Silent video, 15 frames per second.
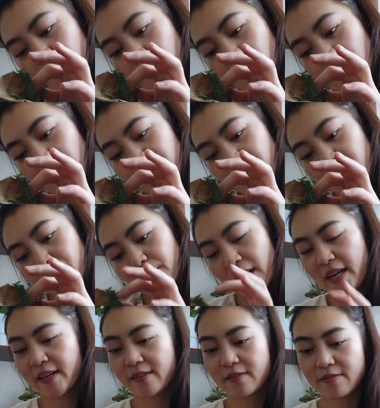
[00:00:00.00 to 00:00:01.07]
lemon
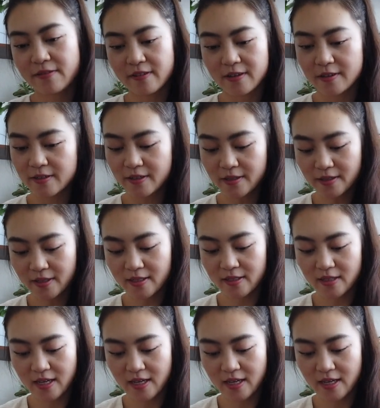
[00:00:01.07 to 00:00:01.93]
button fern.